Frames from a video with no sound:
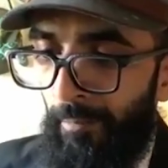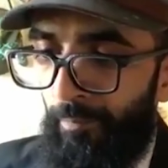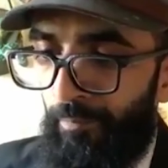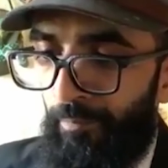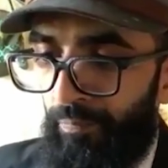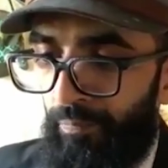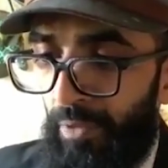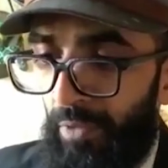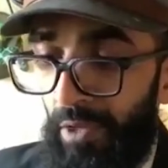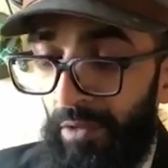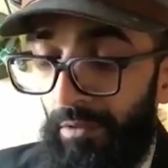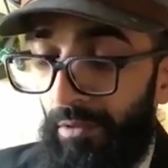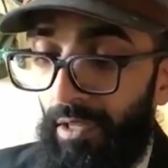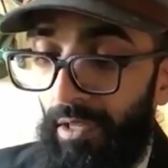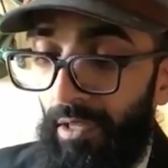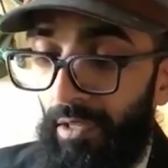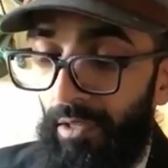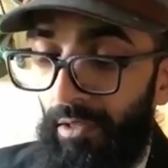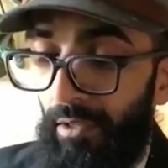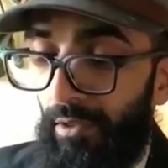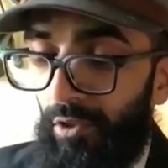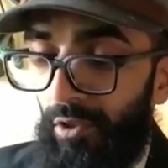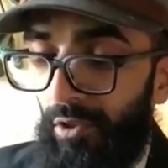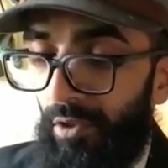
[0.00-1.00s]
the
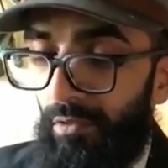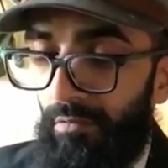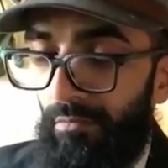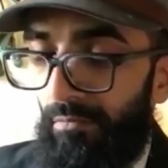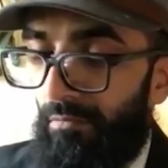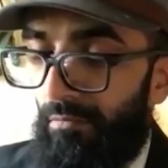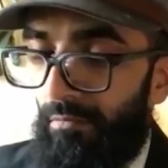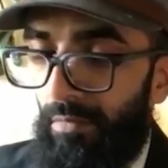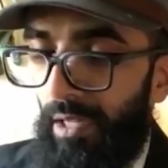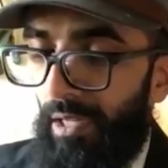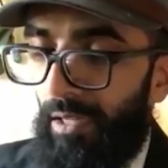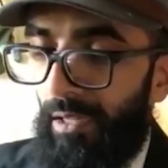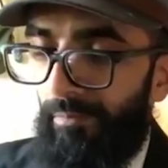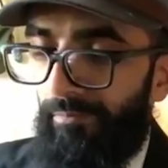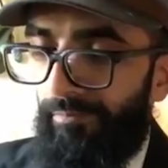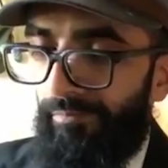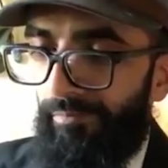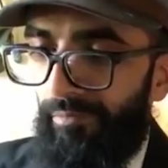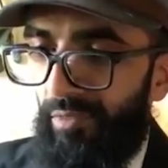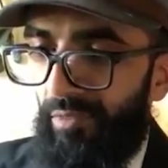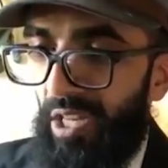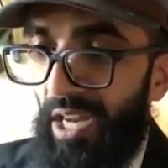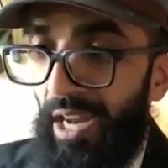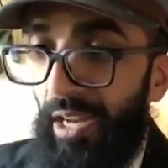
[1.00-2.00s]

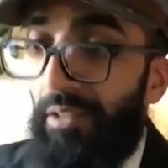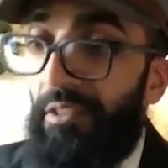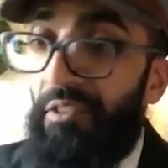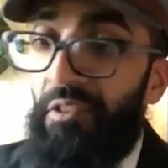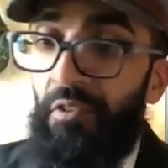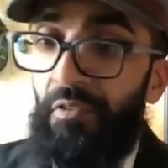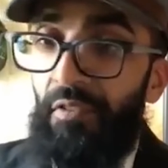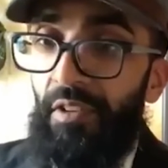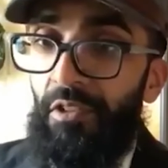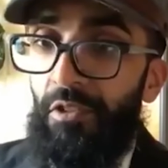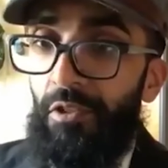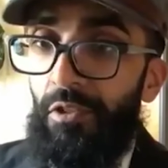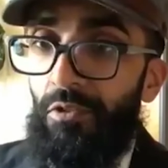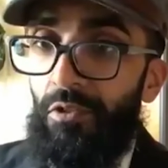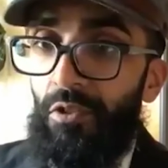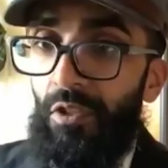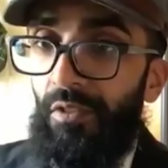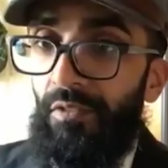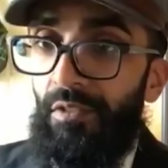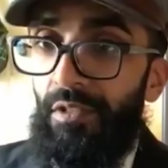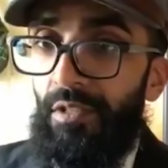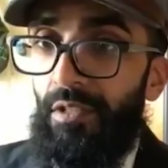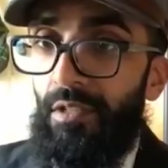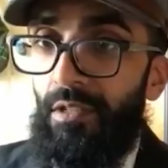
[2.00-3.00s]
child intervention
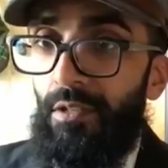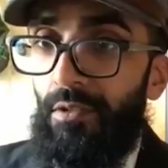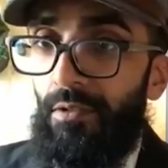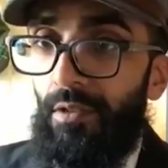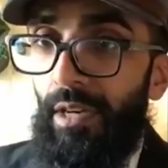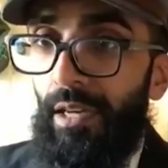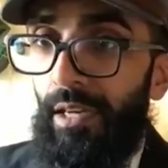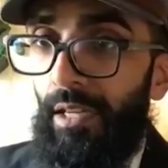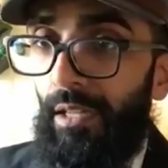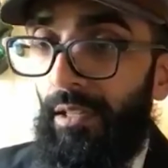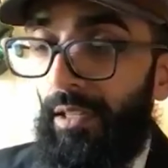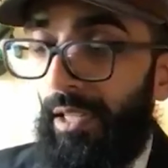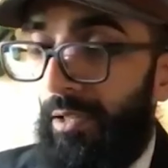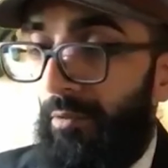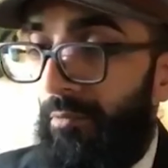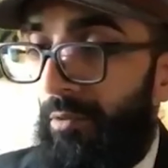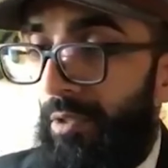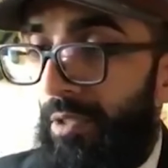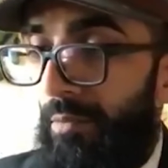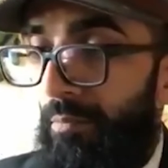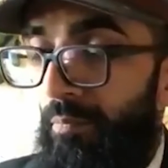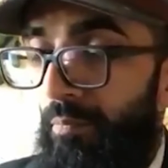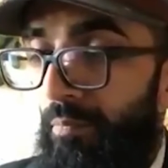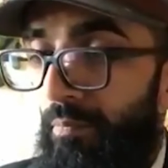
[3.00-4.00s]
services, right? Like
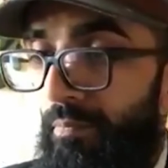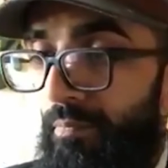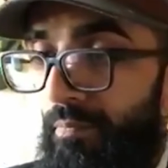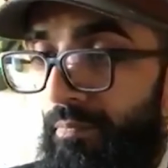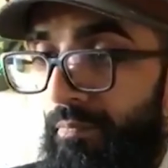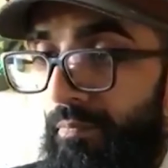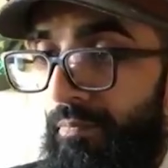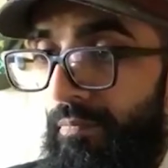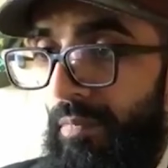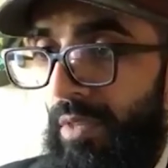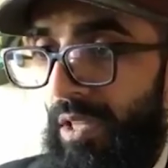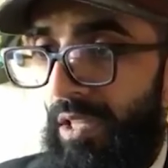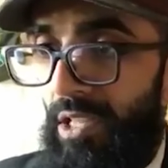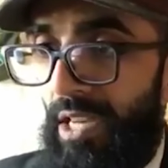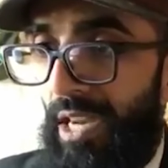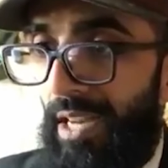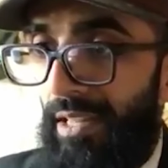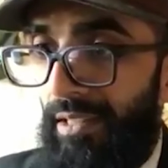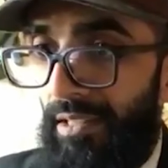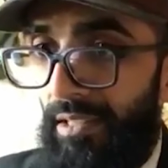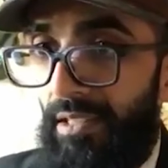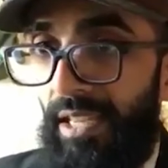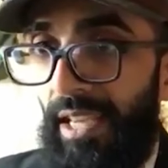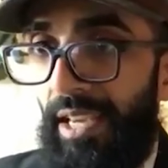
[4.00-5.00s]
when a child
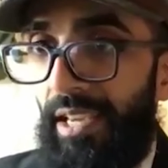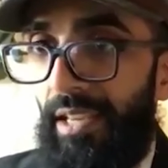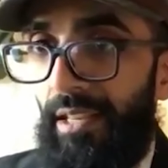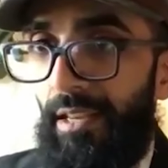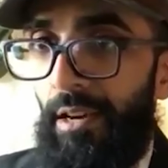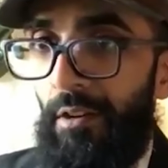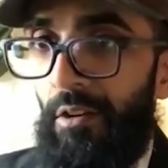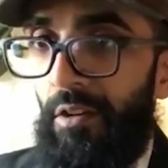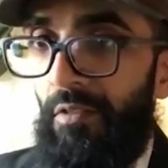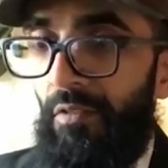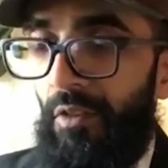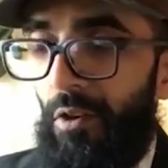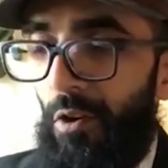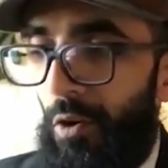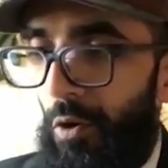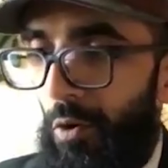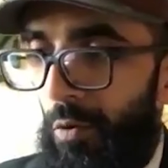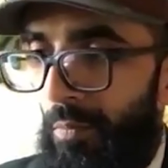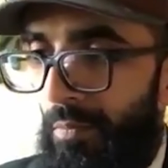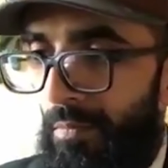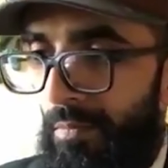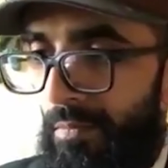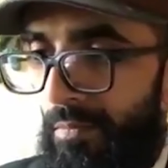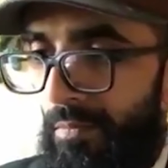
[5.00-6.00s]
is taken out of a
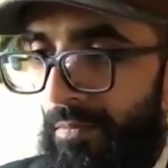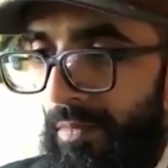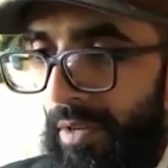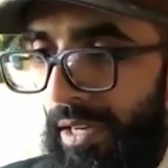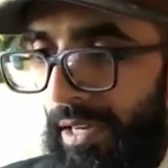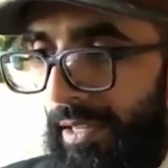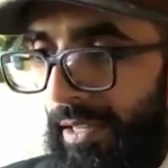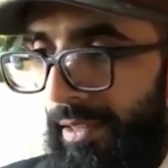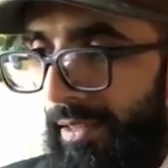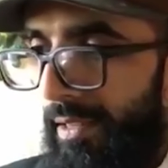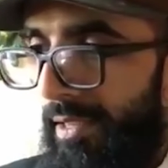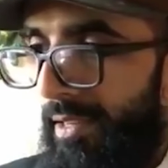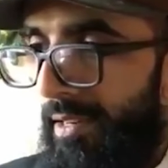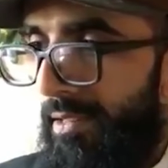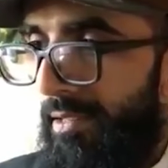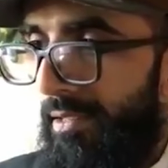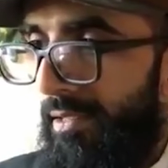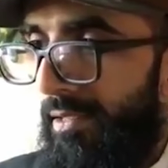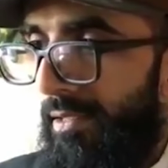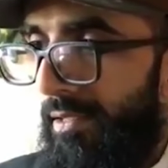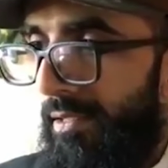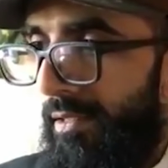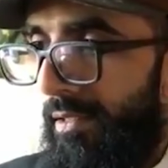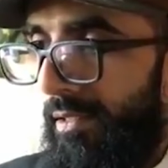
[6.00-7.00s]
home, right?
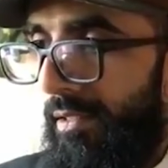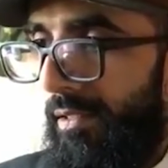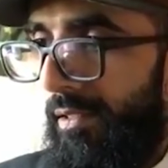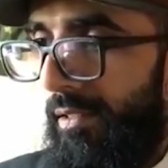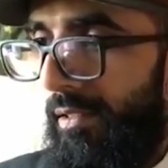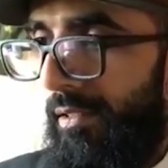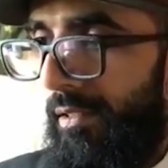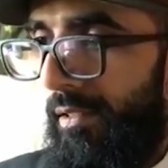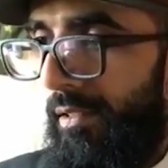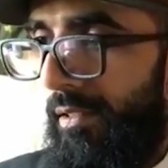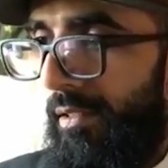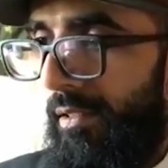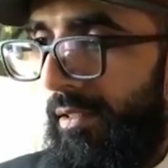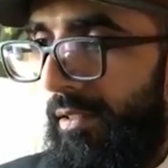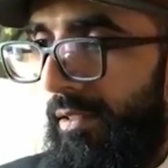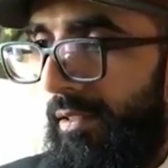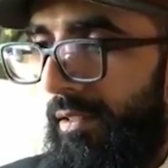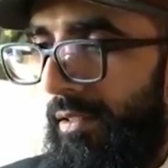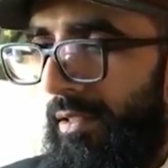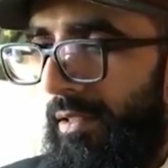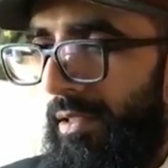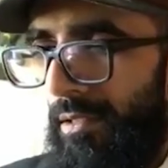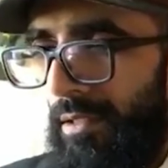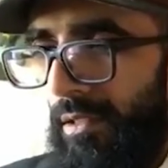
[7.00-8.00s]
There's
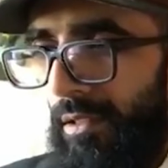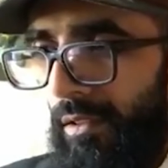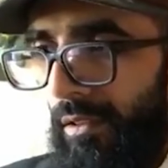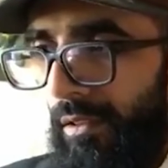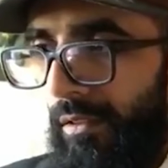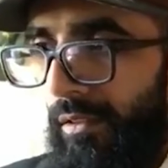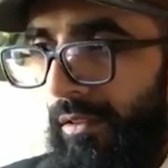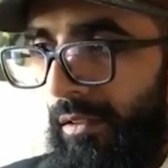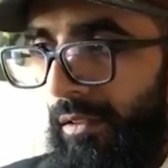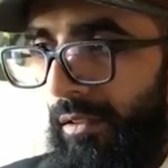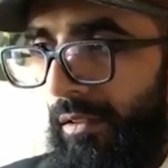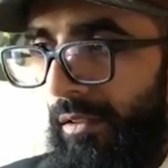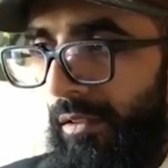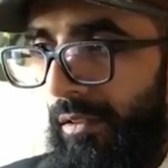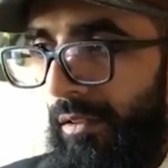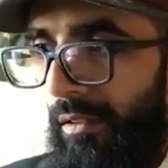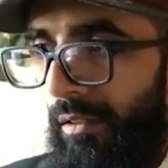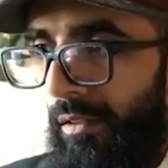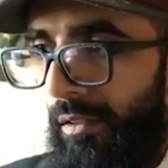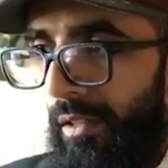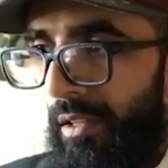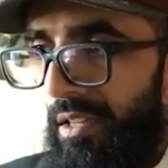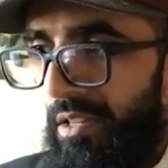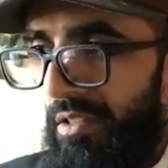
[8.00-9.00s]
a
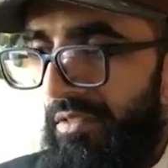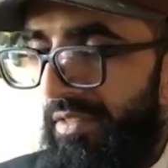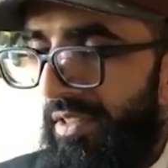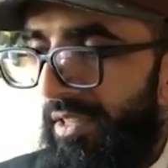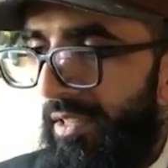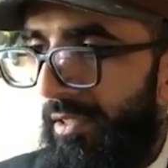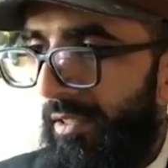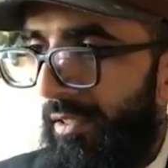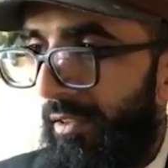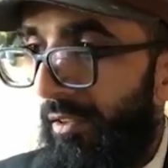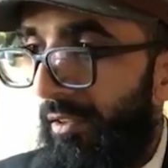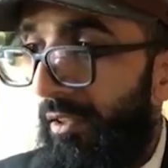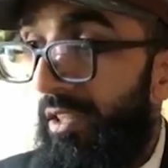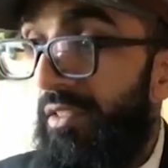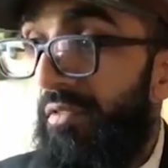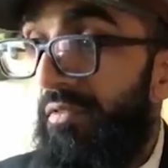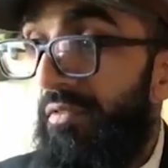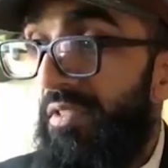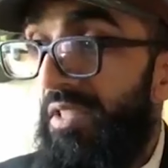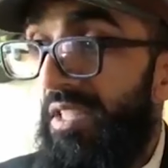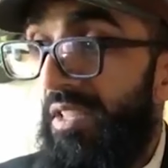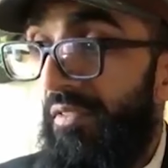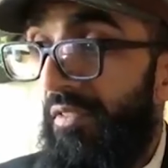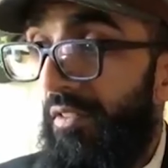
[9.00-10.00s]
lot
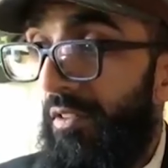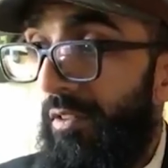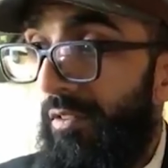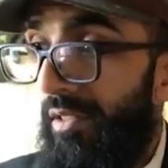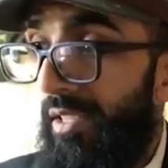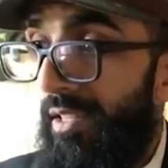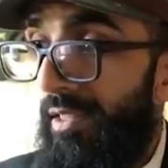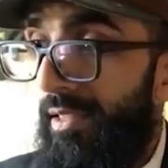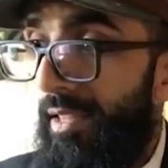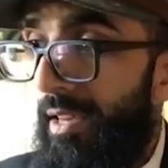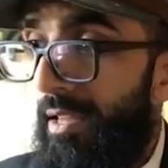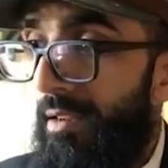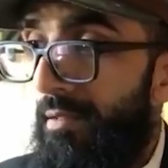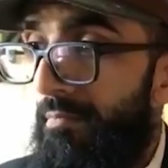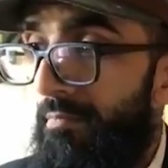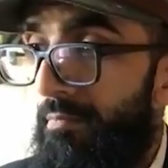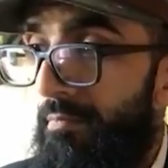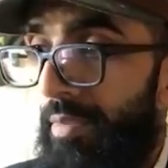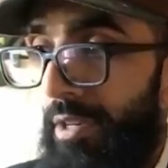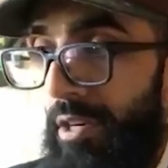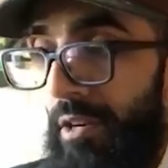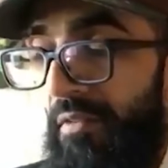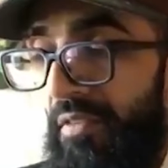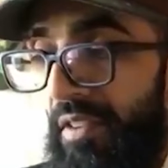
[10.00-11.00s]
of difficulty in that,
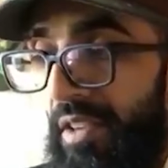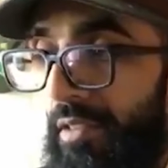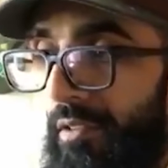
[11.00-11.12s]
but our faith